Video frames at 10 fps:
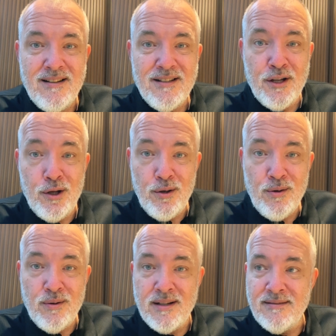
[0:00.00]

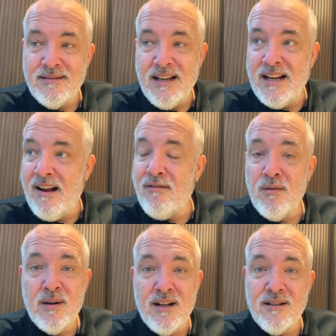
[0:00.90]
you and
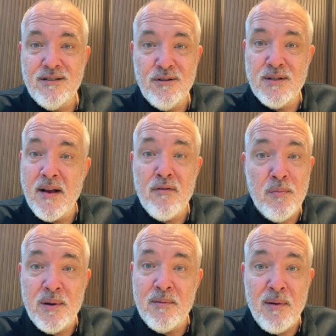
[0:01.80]
everyone else who's ever
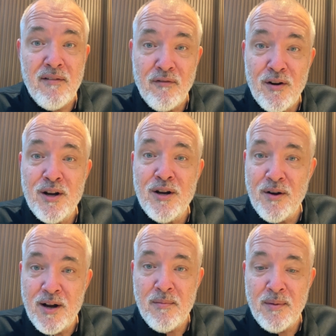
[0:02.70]
been my friend or
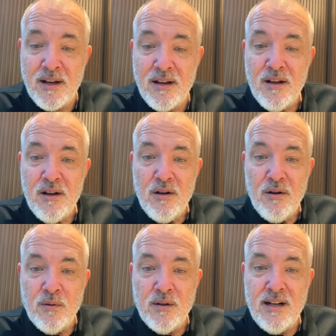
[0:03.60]
enemy
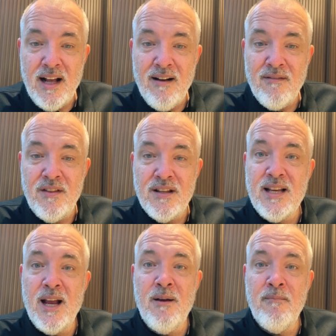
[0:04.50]
would have the
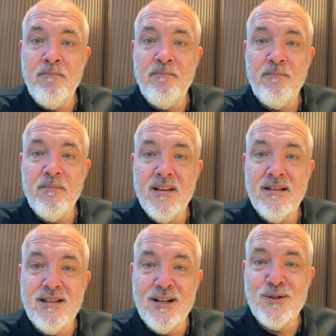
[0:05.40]
same
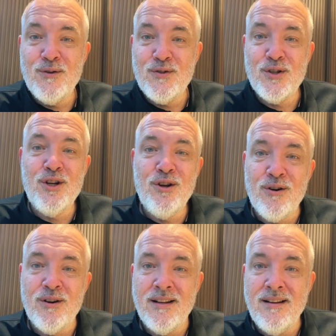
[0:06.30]
sense of
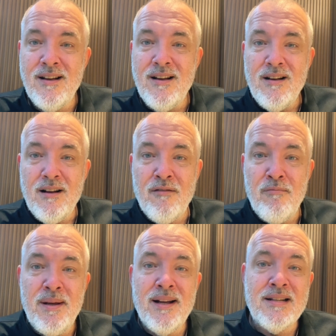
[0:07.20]
security of
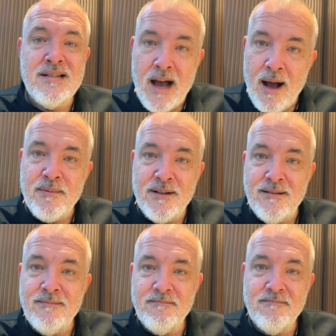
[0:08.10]
being
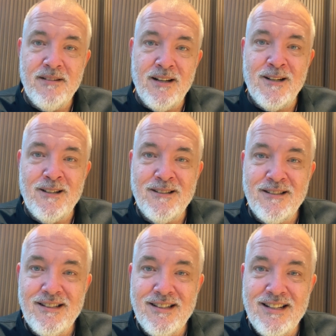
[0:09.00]
adopted.
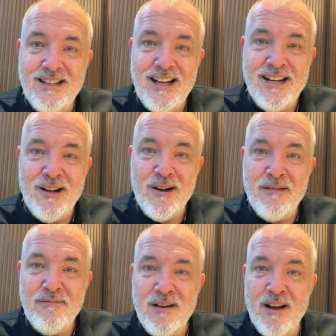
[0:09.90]

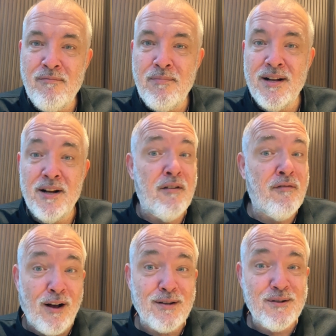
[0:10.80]
I've been in a
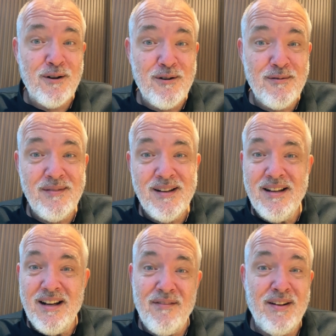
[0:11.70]
foster home.
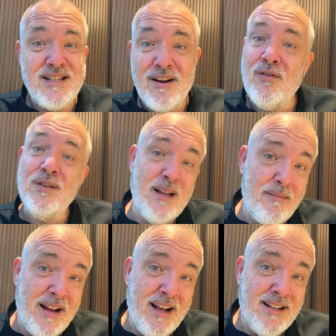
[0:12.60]
I've had several
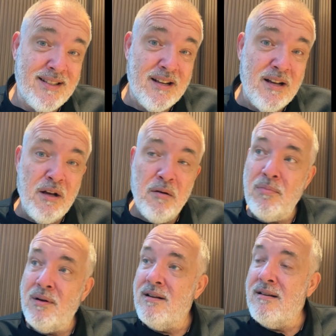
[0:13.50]
stepdads,
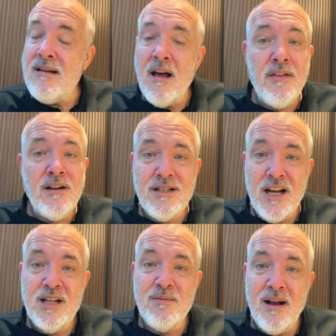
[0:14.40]
but nothing
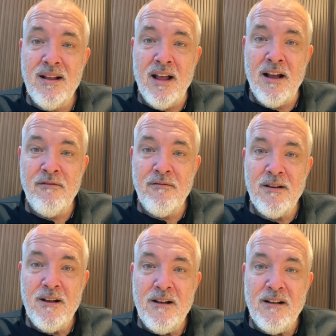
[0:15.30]
changed my life
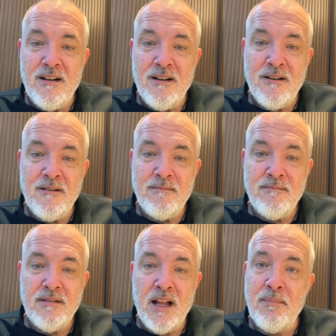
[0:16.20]

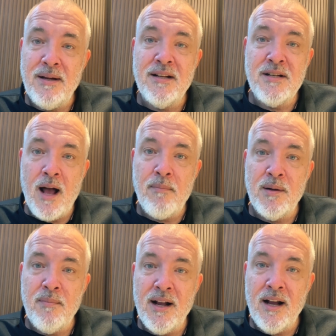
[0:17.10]
like being
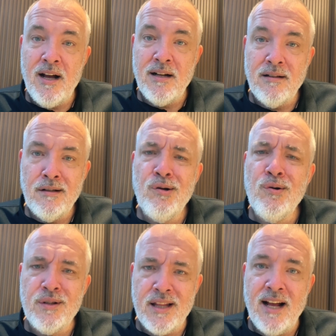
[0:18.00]
adopted by God.
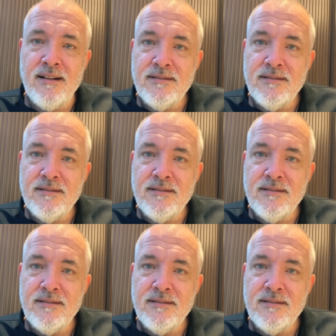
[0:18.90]
Google that.